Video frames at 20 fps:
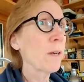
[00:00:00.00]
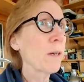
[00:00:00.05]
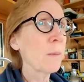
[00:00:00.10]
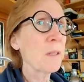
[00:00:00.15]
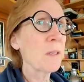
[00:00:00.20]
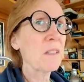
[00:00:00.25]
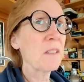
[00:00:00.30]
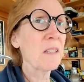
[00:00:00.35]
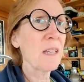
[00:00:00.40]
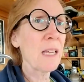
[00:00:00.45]
up
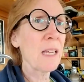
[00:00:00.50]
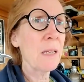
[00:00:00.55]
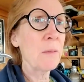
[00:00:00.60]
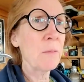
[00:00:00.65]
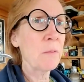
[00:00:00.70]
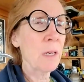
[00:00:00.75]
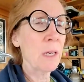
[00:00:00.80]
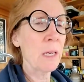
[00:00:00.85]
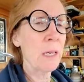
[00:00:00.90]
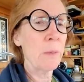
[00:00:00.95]
the
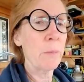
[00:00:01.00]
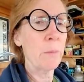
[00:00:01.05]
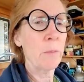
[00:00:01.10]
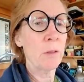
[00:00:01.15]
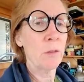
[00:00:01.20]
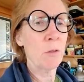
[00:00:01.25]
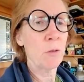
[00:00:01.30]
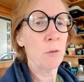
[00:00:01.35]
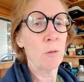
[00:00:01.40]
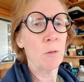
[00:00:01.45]
same time
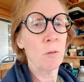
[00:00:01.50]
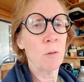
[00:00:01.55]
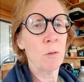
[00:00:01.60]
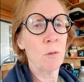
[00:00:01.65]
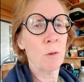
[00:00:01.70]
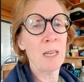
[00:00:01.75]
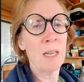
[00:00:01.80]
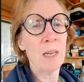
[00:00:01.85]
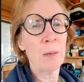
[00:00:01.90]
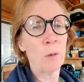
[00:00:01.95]
the
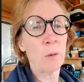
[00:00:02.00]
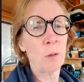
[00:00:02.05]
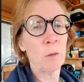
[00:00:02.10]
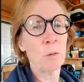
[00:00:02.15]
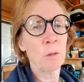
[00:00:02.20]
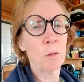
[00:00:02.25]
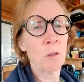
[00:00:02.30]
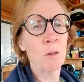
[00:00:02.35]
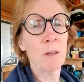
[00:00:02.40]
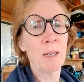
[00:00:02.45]
third neighborhood
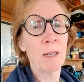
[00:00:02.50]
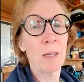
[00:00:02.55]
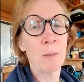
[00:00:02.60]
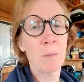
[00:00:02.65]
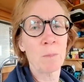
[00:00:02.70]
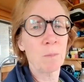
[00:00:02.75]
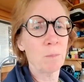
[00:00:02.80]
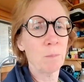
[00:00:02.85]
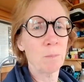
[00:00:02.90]
was going up.